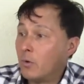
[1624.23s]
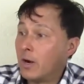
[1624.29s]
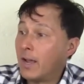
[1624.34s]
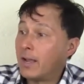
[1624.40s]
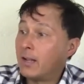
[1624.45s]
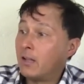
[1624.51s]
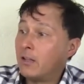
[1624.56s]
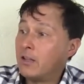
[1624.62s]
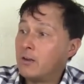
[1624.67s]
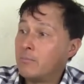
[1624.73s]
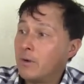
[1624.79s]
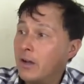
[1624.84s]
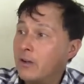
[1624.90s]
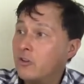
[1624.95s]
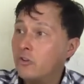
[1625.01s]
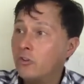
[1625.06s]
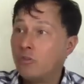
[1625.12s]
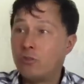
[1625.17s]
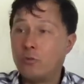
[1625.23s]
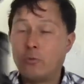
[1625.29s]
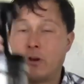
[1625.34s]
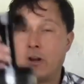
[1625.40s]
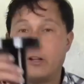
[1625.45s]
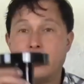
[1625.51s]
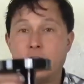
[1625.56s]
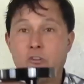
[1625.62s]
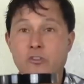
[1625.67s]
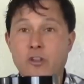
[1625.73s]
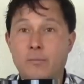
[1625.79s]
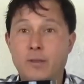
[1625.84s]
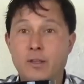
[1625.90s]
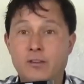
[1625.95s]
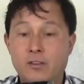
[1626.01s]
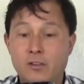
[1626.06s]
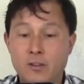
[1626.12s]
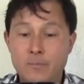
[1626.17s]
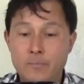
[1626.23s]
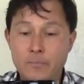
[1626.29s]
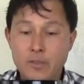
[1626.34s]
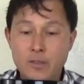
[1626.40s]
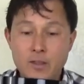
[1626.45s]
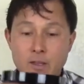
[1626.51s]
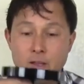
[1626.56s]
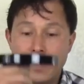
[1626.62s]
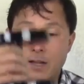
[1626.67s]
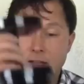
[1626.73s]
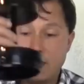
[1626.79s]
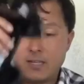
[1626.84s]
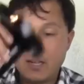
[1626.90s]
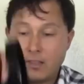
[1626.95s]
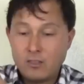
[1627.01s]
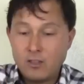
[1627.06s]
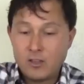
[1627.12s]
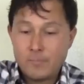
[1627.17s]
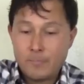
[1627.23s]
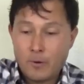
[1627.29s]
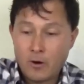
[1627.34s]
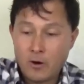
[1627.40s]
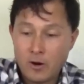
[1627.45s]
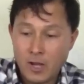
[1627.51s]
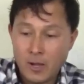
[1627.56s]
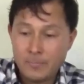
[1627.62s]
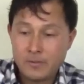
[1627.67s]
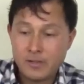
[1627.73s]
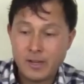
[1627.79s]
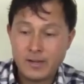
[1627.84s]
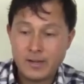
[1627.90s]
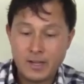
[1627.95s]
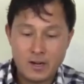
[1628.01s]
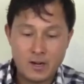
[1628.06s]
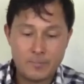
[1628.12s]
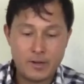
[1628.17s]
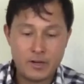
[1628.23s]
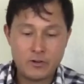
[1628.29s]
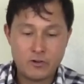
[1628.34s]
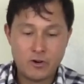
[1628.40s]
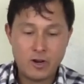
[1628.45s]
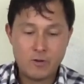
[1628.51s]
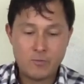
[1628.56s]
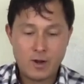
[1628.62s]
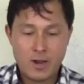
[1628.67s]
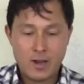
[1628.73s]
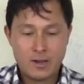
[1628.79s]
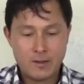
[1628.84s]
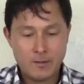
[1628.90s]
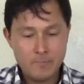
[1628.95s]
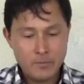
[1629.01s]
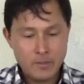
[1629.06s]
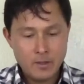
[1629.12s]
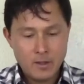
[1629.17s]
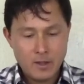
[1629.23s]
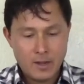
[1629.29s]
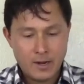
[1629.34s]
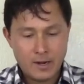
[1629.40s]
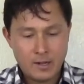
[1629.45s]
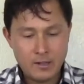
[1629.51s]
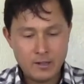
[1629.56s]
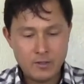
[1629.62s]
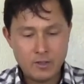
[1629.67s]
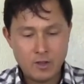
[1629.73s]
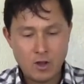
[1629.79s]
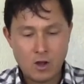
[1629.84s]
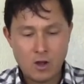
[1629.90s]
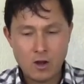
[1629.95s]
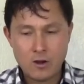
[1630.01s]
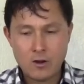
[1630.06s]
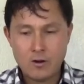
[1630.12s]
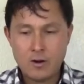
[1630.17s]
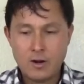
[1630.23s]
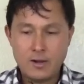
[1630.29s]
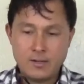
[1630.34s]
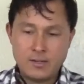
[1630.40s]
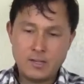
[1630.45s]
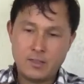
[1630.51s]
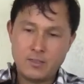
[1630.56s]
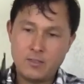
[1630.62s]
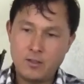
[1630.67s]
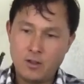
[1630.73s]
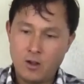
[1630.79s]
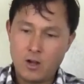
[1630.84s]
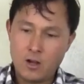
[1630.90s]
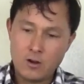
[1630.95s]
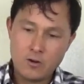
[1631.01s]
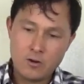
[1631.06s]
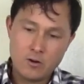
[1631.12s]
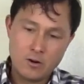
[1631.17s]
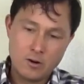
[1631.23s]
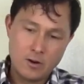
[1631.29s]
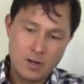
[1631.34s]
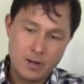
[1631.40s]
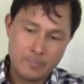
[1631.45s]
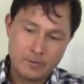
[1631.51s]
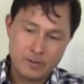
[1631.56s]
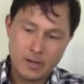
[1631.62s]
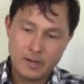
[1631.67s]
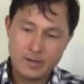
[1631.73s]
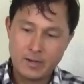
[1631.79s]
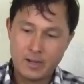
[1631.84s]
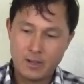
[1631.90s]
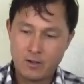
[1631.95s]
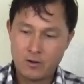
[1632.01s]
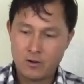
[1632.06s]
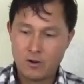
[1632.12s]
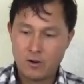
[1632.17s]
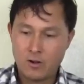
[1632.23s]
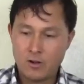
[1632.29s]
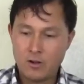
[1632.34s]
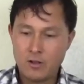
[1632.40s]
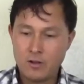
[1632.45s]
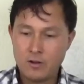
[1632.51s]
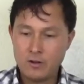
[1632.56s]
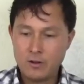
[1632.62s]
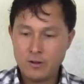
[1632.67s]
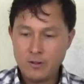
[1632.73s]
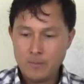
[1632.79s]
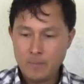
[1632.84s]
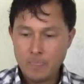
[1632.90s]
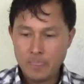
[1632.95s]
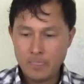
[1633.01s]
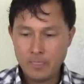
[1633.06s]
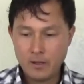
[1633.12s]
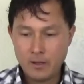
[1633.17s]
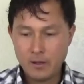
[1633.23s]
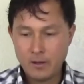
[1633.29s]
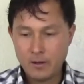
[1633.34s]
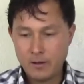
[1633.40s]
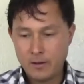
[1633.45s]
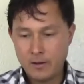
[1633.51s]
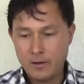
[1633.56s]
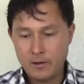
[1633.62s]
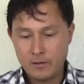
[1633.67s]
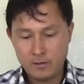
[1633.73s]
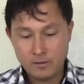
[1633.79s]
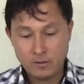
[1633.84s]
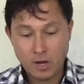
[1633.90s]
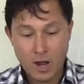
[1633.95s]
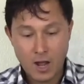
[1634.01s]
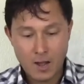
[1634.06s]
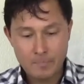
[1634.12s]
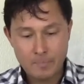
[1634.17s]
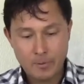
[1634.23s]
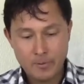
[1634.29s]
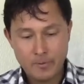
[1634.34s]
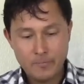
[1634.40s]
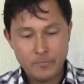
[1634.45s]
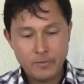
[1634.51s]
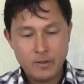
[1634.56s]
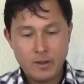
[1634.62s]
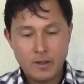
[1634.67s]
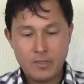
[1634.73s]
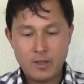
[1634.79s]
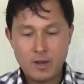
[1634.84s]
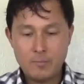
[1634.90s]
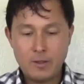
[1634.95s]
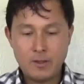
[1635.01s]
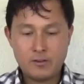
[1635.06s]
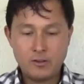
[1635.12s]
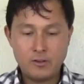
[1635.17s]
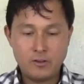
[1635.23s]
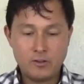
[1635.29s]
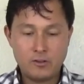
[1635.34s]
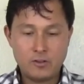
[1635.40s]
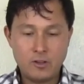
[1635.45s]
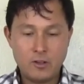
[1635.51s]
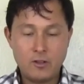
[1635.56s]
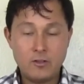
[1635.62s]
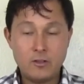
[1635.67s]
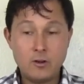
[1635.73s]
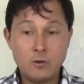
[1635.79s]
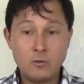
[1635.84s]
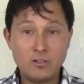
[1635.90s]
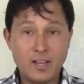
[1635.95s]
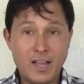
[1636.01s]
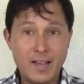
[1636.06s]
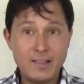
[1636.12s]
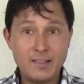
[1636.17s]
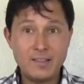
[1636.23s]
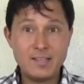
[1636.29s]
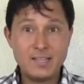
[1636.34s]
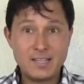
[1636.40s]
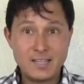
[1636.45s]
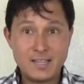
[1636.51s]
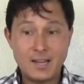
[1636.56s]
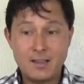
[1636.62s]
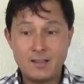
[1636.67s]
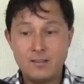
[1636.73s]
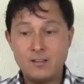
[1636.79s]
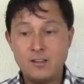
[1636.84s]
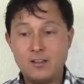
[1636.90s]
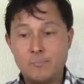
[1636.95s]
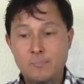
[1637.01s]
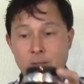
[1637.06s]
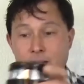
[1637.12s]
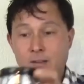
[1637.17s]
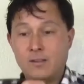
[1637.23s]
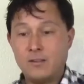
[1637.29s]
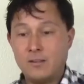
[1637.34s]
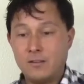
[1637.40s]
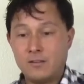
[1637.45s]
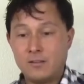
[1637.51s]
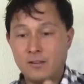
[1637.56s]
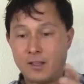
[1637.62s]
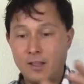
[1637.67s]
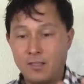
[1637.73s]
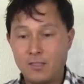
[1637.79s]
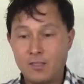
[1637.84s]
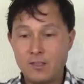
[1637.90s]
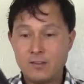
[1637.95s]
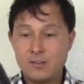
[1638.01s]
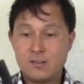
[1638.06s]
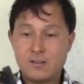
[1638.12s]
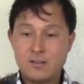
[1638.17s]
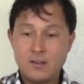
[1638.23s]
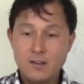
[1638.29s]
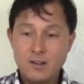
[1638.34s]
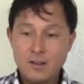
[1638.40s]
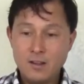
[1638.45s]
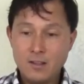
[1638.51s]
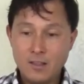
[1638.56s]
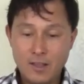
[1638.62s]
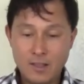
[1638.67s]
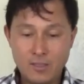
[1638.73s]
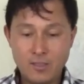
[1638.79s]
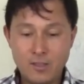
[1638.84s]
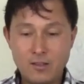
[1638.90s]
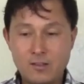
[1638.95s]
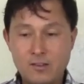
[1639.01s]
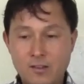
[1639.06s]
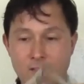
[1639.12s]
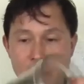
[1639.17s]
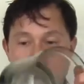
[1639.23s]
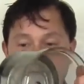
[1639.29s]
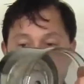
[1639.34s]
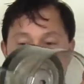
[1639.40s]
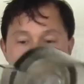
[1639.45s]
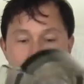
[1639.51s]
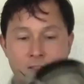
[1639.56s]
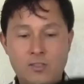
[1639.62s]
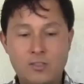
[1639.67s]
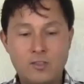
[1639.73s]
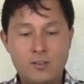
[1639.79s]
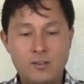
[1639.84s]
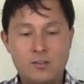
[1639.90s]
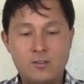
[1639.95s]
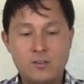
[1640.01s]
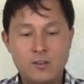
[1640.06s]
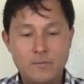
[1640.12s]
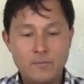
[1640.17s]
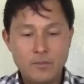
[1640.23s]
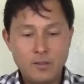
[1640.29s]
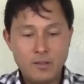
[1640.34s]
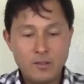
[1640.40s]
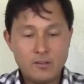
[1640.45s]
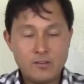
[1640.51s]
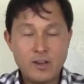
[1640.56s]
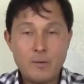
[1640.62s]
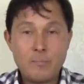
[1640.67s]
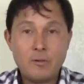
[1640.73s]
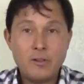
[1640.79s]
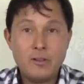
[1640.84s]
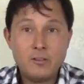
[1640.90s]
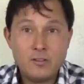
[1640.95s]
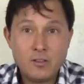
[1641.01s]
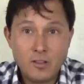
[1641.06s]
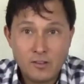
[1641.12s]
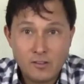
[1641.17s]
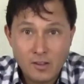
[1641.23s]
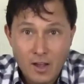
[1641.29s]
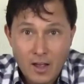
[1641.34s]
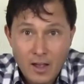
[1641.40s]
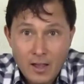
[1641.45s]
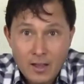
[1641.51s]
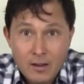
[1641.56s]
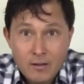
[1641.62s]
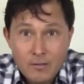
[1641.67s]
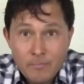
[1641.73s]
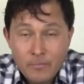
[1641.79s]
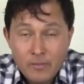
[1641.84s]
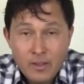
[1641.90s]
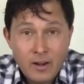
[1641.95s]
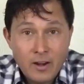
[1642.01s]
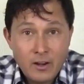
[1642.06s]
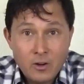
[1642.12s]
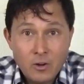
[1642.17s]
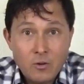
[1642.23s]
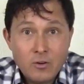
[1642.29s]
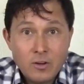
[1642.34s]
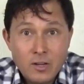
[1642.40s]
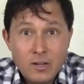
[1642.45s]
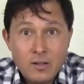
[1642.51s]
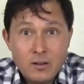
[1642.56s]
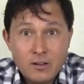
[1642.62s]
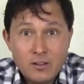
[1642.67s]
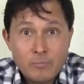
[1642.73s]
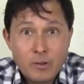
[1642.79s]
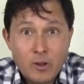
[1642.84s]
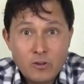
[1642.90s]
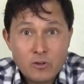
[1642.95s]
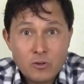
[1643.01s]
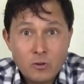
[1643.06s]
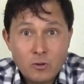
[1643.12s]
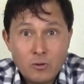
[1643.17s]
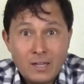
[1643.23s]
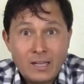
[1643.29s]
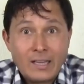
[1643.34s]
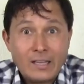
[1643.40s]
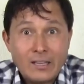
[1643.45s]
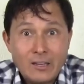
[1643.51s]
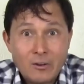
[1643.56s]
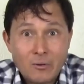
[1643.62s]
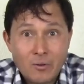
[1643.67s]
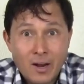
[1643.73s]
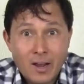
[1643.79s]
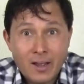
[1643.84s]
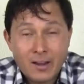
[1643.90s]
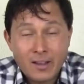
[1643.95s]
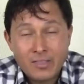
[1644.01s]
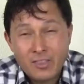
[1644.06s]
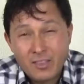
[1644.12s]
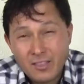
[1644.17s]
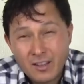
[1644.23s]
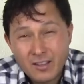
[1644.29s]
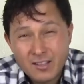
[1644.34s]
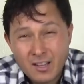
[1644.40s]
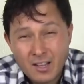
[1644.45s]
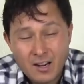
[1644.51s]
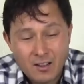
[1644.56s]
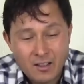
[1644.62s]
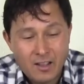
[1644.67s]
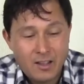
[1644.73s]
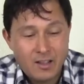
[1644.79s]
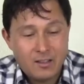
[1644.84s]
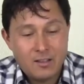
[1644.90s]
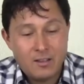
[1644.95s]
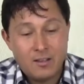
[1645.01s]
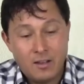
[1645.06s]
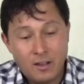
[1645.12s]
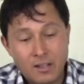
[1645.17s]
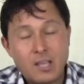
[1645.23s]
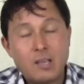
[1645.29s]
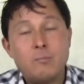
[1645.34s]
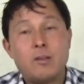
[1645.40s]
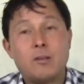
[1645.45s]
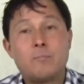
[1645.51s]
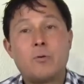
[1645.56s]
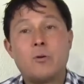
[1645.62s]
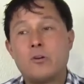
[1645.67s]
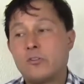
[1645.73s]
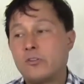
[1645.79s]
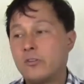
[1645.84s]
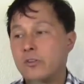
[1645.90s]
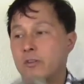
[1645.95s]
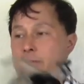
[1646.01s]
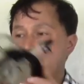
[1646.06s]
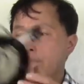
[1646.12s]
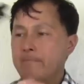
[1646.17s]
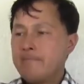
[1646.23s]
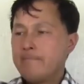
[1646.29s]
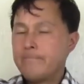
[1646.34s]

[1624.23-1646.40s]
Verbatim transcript: When I clean my juicer, what I do is I basically set this part upside down on my drain rack. I clean the auger, I set the auger upside down on the top, and then I basically just you know, lightly set these pieces like this, and then I set this separately to the side, and I don't need a special cleaning rack. I think that's kind of like a gimmick personally.